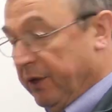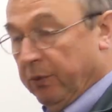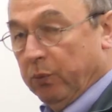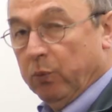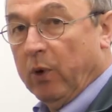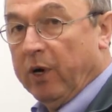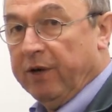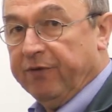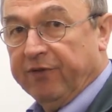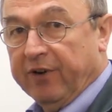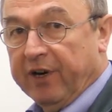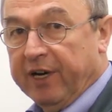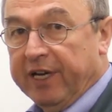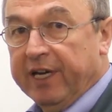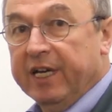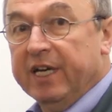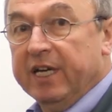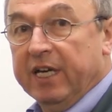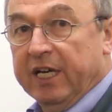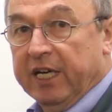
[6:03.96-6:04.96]
uh,
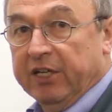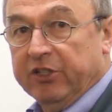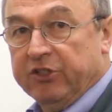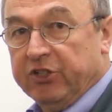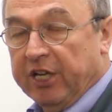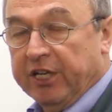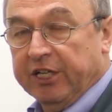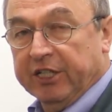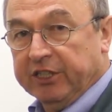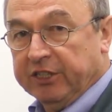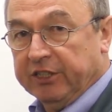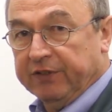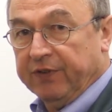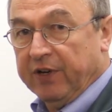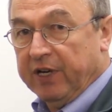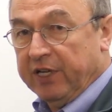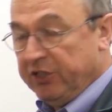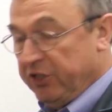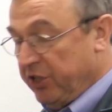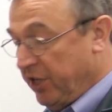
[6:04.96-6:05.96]
Wi-Fi sending
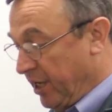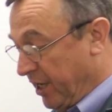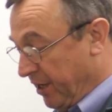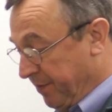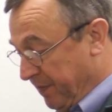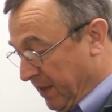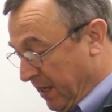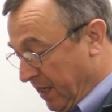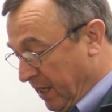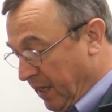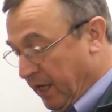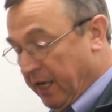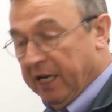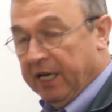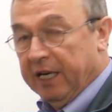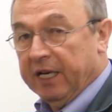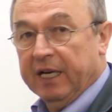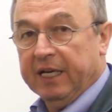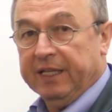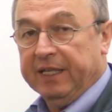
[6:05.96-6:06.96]
device here.
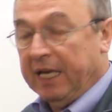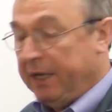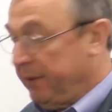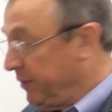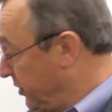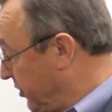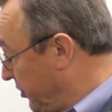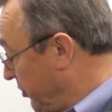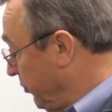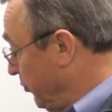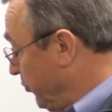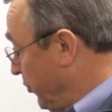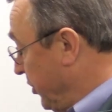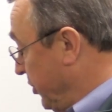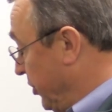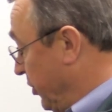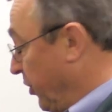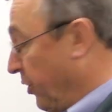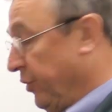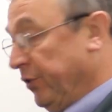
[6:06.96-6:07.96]
and that's
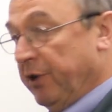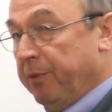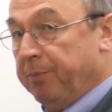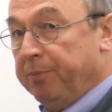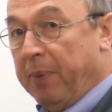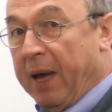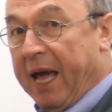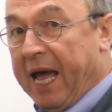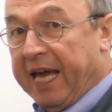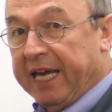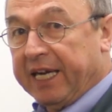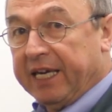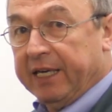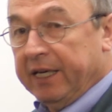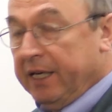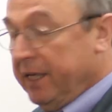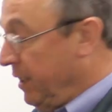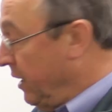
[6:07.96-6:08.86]
written on the back,